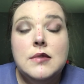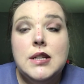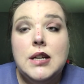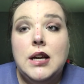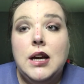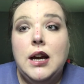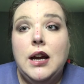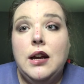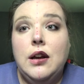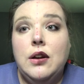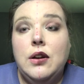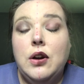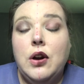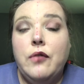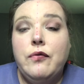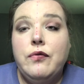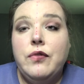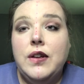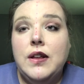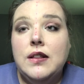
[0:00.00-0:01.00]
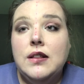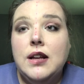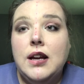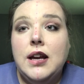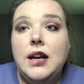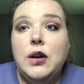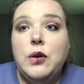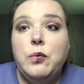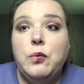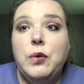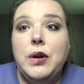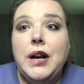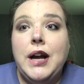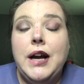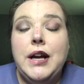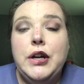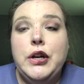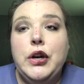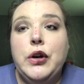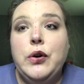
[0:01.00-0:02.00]
I feel like when I
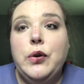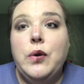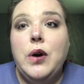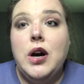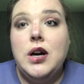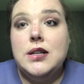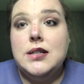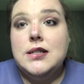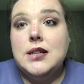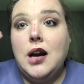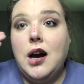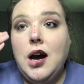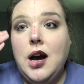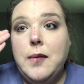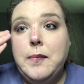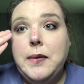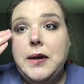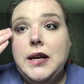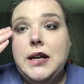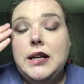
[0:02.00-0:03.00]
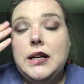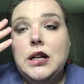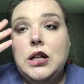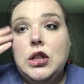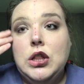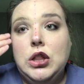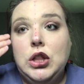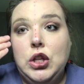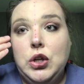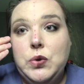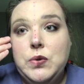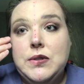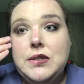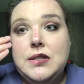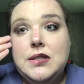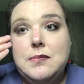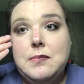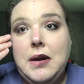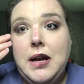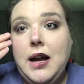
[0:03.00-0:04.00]
go on top, it
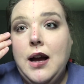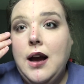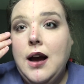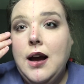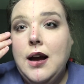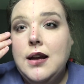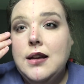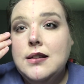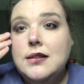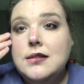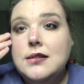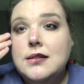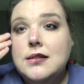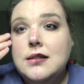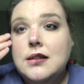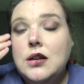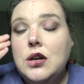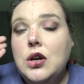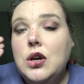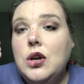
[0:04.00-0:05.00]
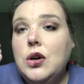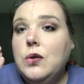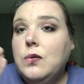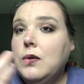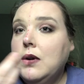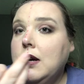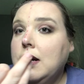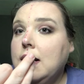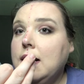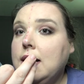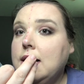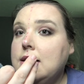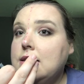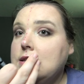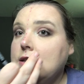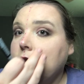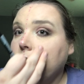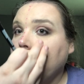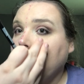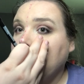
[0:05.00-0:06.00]
closes my eyes, whereas
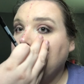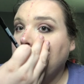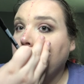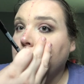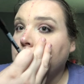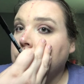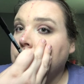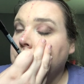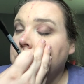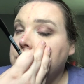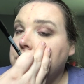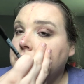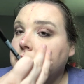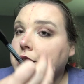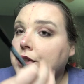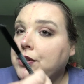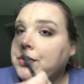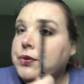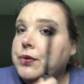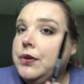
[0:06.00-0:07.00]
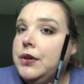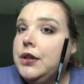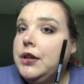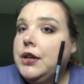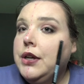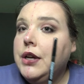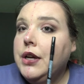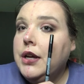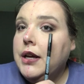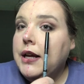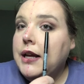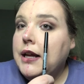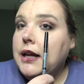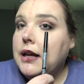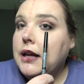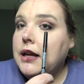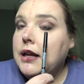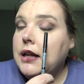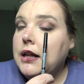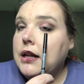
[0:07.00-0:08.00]
if I only do
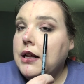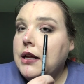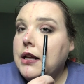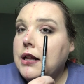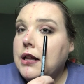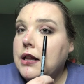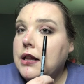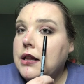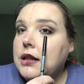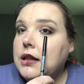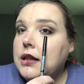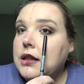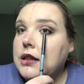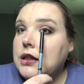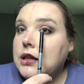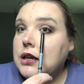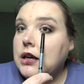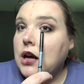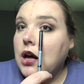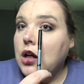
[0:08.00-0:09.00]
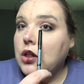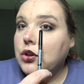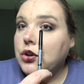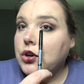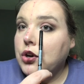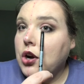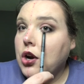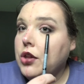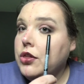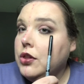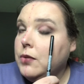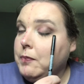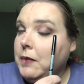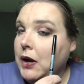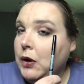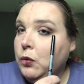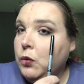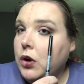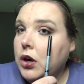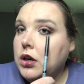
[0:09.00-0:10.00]
the color on my
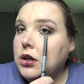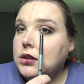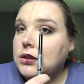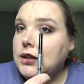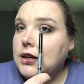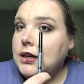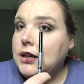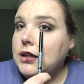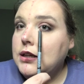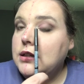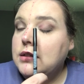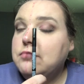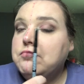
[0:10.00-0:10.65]
waterline,